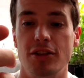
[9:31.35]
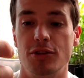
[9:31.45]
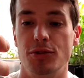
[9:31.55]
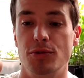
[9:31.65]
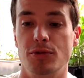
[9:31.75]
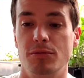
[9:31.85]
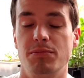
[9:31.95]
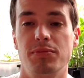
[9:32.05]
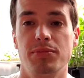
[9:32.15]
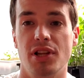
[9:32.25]
You
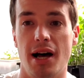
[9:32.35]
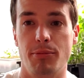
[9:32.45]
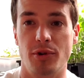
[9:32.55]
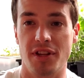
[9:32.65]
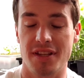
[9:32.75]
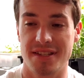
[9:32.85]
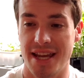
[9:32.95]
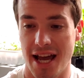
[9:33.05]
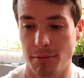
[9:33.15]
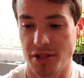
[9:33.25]
plop one of these
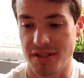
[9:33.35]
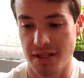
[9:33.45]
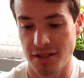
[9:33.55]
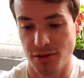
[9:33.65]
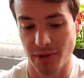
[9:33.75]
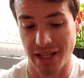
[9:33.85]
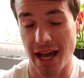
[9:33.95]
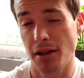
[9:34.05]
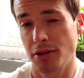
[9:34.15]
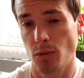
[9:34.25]
tablets into a
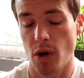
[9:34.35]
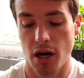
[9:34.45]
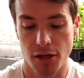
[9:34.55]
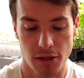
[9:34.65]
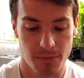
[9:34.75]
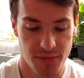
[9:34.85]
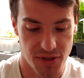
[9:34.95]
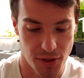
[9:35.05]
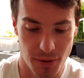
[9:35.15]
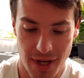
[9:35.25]
gallon of water.
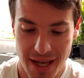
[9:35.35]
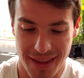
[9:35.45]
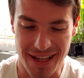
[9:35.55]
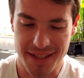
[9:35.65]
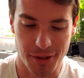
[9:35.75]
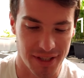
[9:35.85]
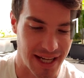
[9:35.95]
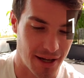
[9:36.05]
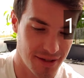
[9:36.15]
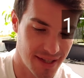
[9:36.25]
So that's the only
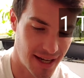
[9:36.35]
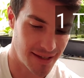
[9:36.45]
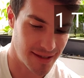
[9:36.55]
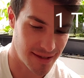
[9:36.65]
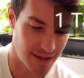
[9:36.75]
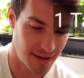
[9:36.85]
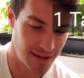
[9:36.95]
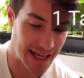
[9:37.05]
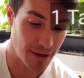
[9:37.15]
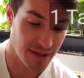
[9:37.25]
downside is
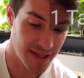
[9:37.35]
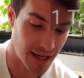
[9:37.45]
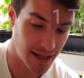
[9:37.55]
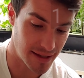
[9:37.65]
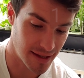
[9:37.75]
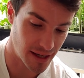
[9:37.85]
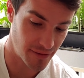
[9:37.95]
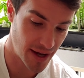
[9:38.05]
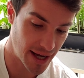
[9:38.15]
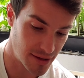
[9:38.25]
that
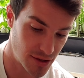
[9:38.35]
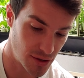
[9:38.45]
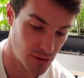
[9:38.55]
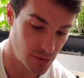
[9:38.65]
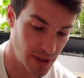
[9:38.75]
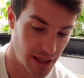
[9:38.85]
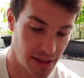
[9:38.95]
I've had to